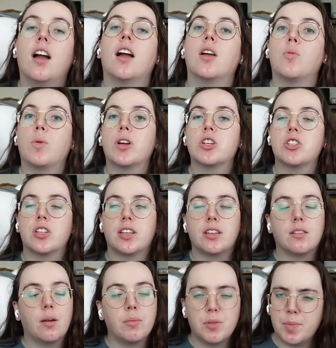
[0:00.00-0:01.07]
I wish, like,
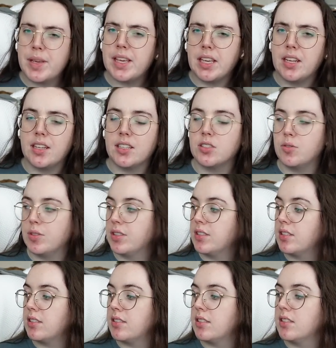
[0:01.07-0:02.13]
I'm speaking it into
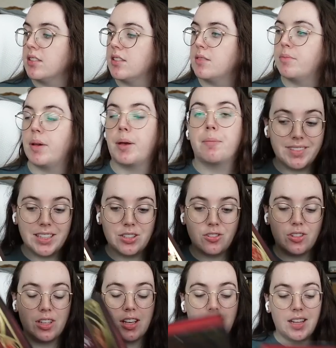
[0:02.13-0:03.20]
existence, but these are
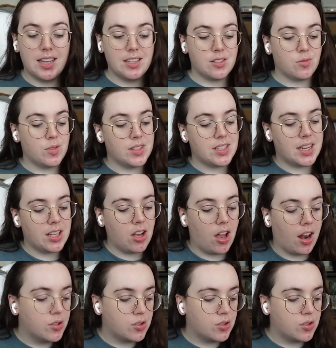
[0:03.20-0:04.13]
the last ones that I got.